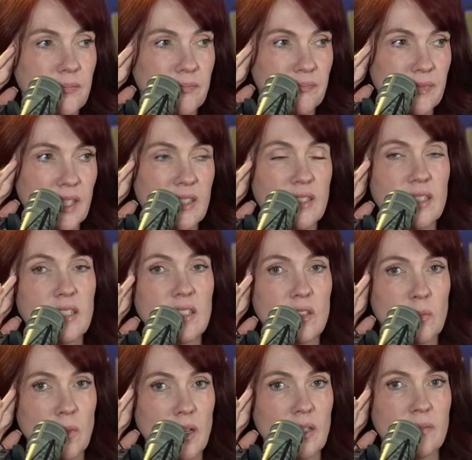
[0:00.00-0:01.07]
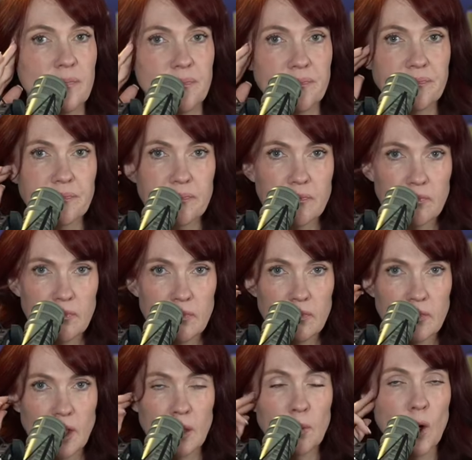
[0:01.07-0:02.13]

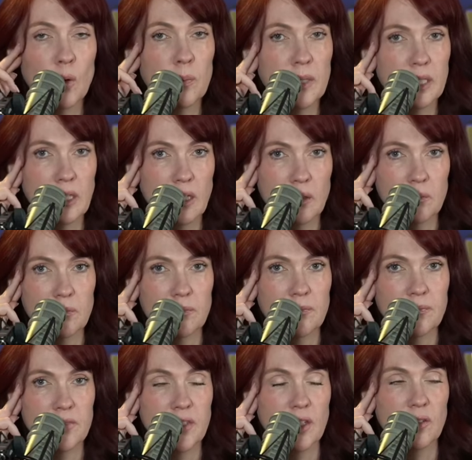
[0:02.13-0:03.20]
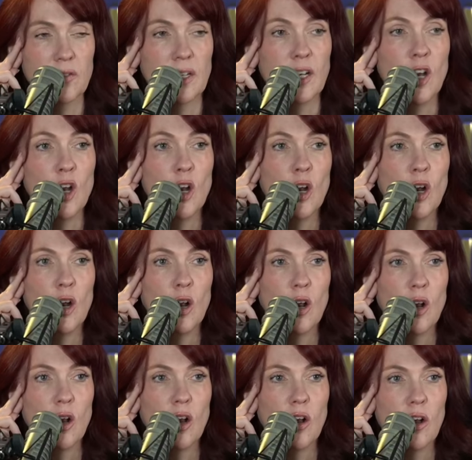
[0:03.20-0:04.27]
I'm opening up sound effect.
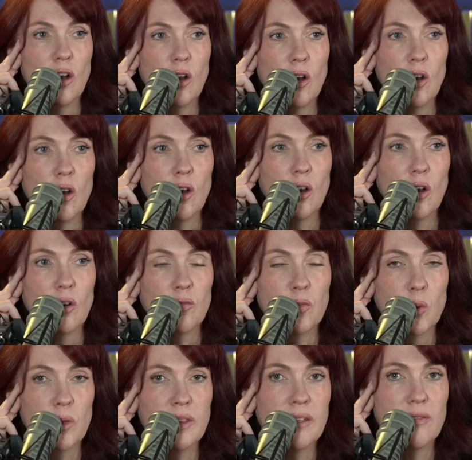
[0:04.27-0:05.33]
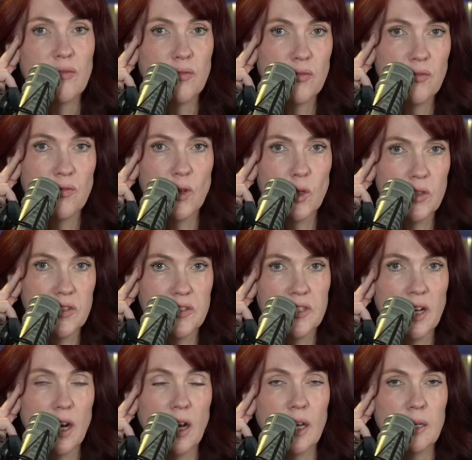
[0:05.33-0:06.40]
For the first
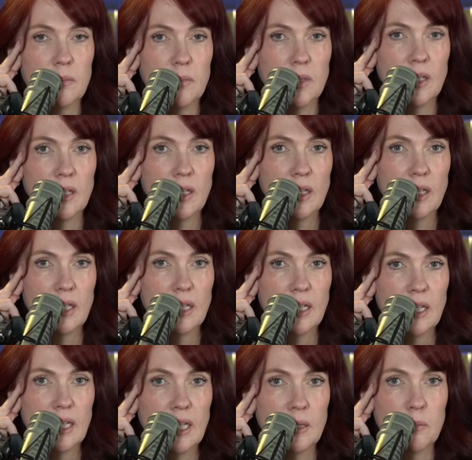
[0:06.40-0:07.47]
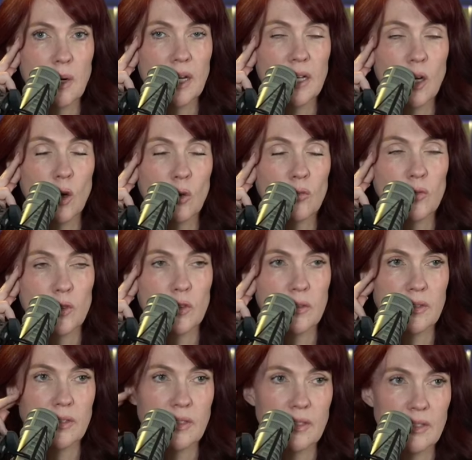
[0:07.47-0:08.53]
time in my over
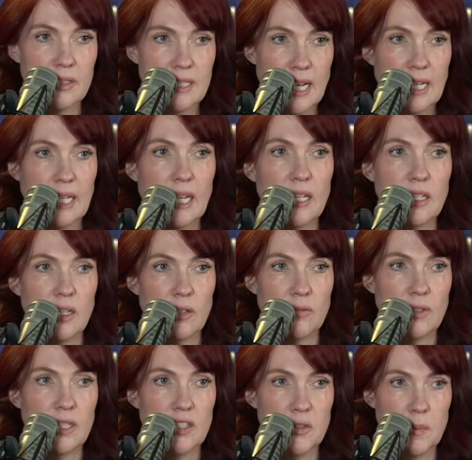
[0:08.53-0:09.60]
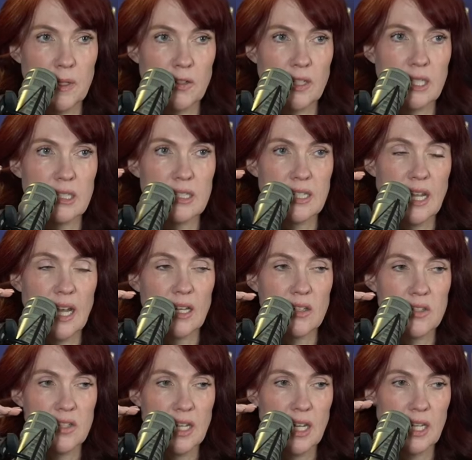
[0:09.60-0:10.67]
decade of experience
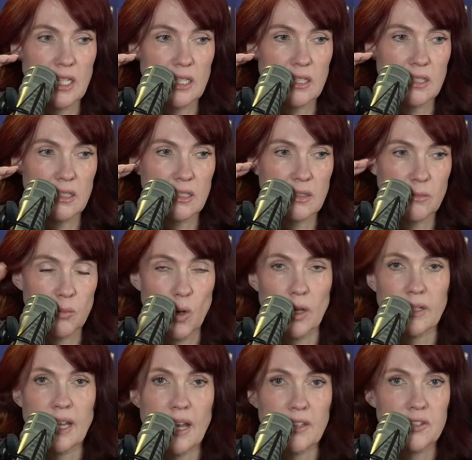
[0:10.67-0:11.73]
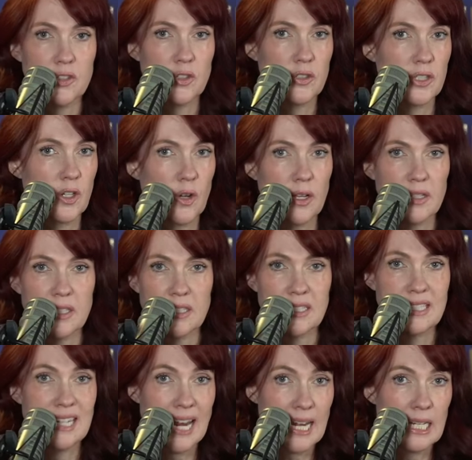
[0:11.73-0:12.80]
as a broadcaster, you know, I had a
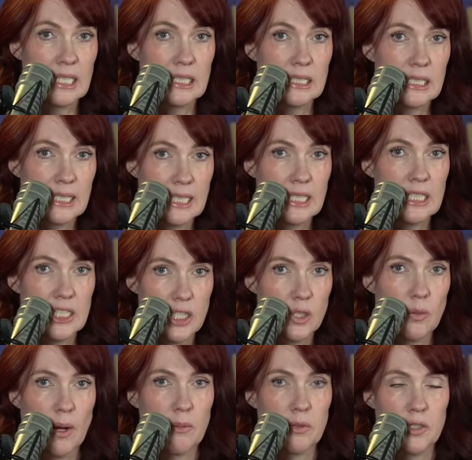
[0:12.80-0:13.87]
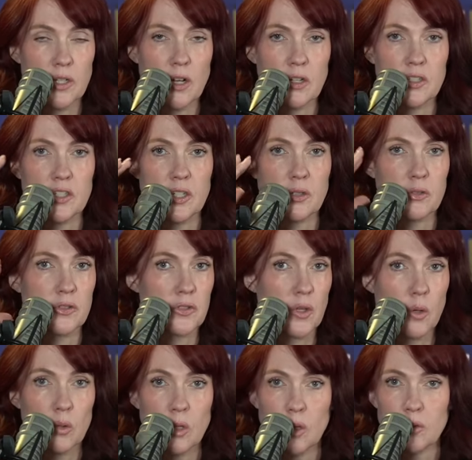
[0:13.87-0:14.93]
daily 2-hour talk show,
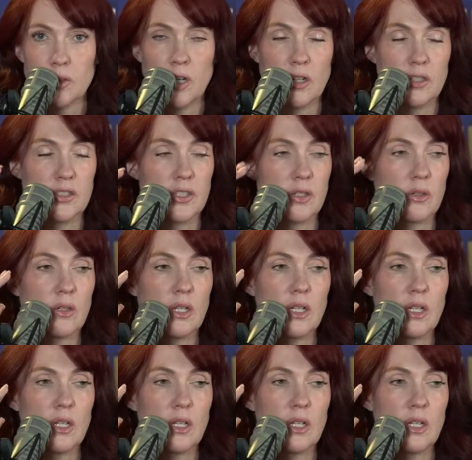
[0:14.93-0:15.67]
solo talk show,